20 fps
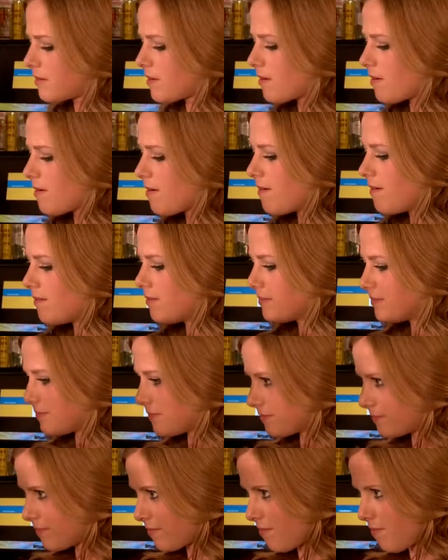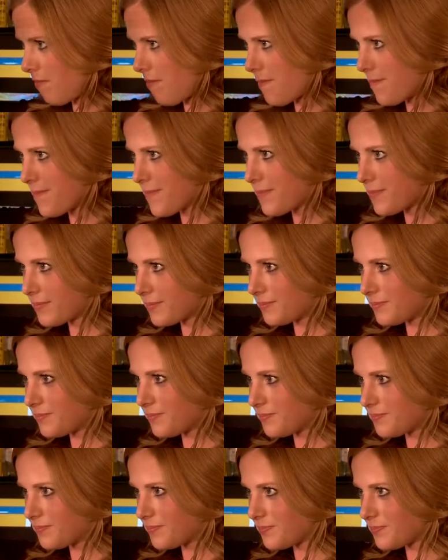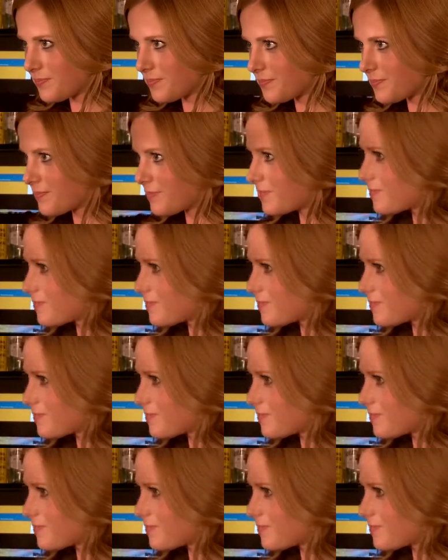(not speaking)